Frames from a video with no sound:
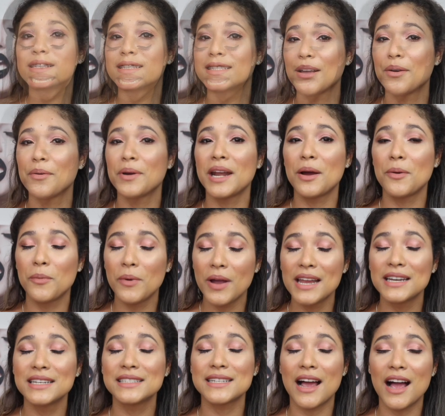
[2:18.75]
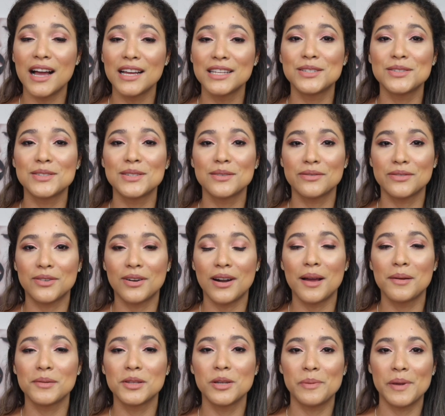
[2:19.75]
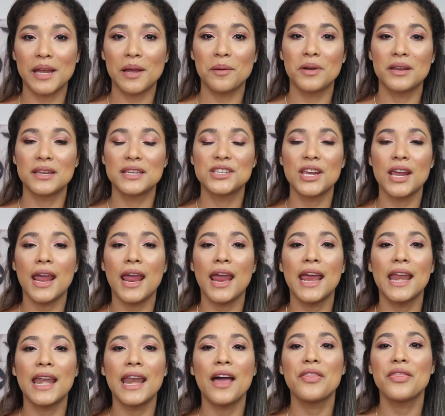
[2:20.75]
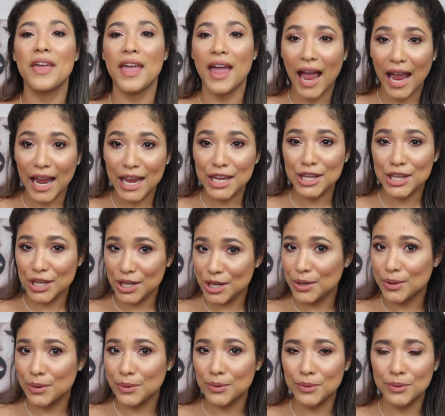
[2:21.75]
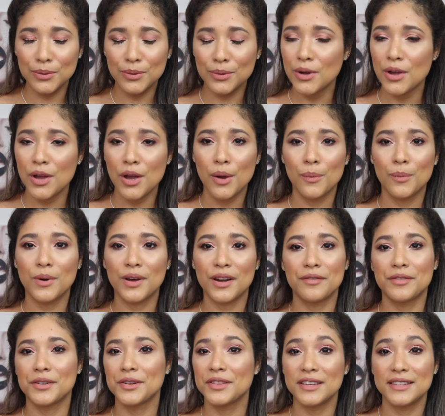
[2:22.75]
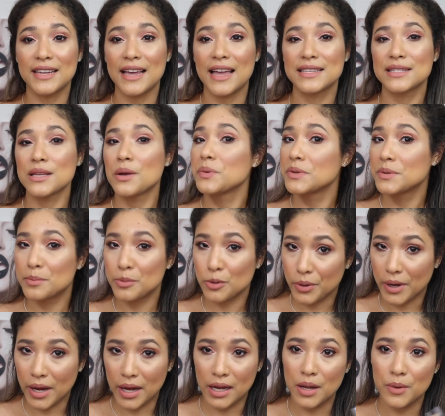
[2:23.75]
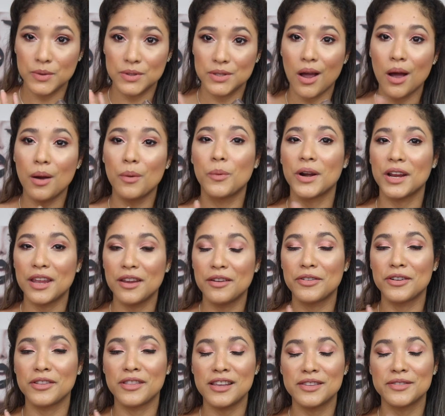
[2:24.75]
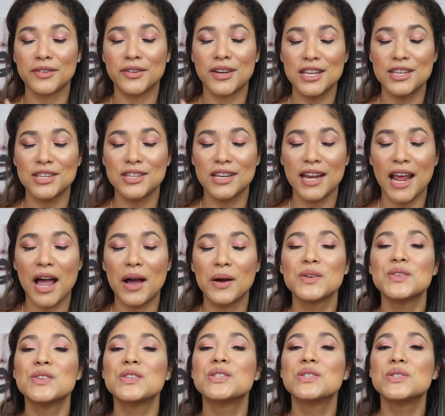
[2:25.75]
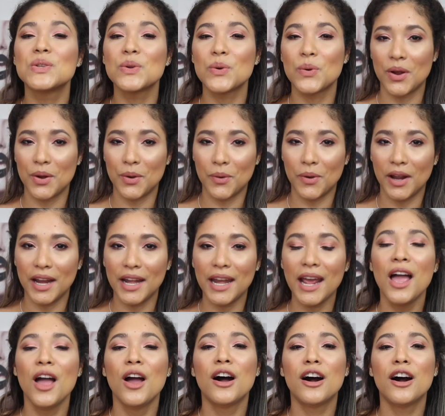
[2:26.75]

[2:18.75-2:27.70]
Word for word: So when I went onto Sephora to pick up my shade at the IQ, whatever the test was broken. It was not working for this foundation. I was so annoyed.